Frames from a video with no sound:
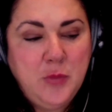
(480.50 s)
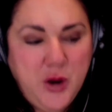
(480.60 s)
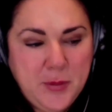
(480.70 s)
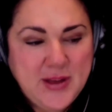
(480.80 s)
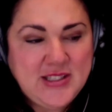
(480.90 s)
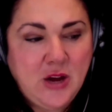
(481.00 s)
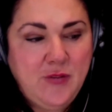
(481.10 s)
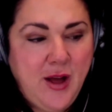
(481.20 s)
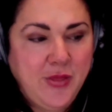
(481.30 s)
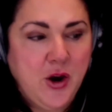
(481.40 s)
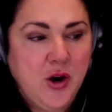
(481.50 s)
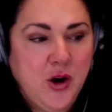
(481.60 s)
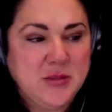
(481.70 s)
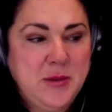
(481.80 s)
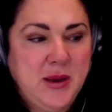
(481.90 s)
putting myself out there in
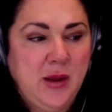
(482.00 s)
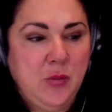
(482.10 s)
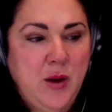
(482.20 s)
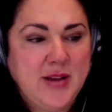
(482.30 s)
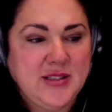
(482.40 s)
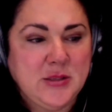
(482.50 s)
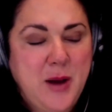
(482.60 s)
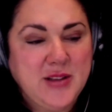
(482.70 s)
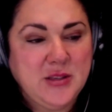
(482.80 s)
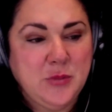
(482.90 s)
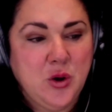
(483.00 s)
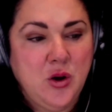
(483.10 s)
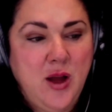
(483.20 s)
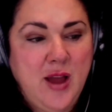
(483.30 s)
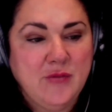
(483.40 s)
as many ways as
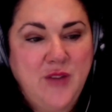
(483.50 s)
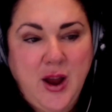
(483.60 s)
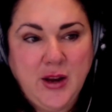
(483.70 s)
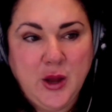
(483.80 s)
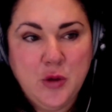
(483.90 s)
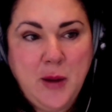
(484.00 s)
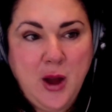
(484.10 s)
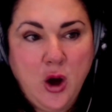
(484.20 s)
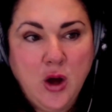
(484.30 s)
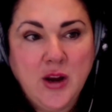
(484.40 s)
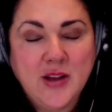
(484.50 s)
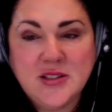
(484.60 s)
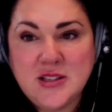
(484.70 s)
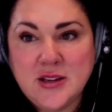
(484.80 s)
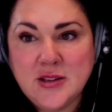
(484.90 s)
possible and finding who my
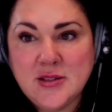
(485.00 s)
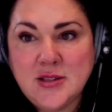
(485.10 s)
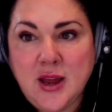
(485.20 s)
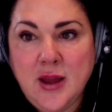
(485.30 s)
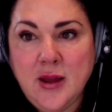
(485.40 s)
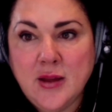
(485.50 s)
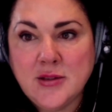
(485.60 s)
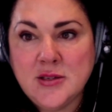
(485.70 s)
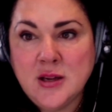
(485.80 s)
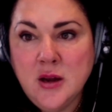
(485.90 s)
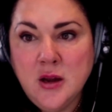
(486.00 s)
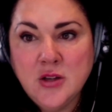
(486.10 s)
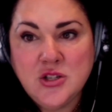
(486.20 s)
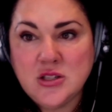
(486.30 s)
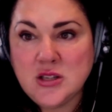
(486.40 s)
audience is and
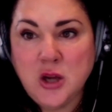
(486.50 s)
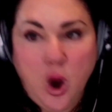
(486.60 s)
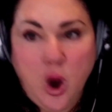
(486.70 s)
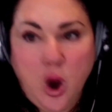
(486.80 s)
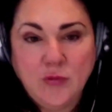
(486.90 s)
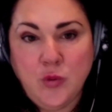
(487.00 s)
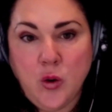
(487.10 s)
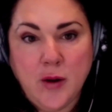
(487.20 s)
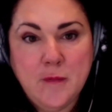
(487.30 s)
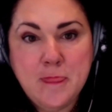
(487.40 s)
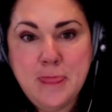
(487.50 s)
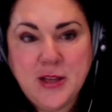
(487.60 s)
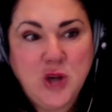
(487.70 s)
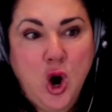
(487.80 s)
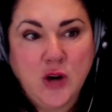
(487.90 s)
just going for it
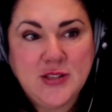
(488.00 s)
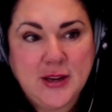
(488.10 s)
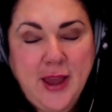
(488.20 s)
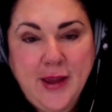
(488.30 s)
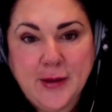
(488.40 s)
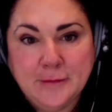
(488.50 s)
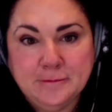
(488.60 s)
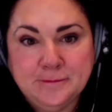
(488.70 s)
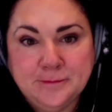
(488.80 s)
as hard as I can.